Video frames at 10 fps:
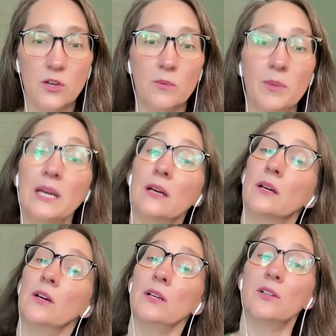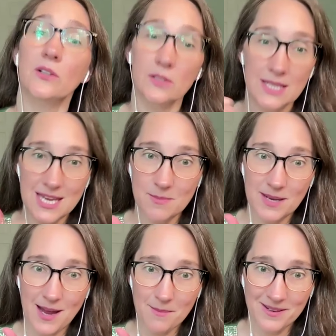you're being a good girl, keep
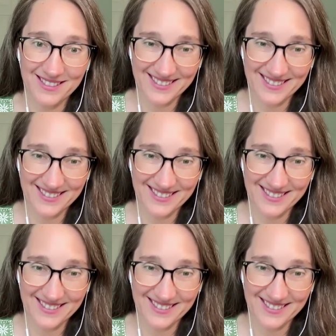it up.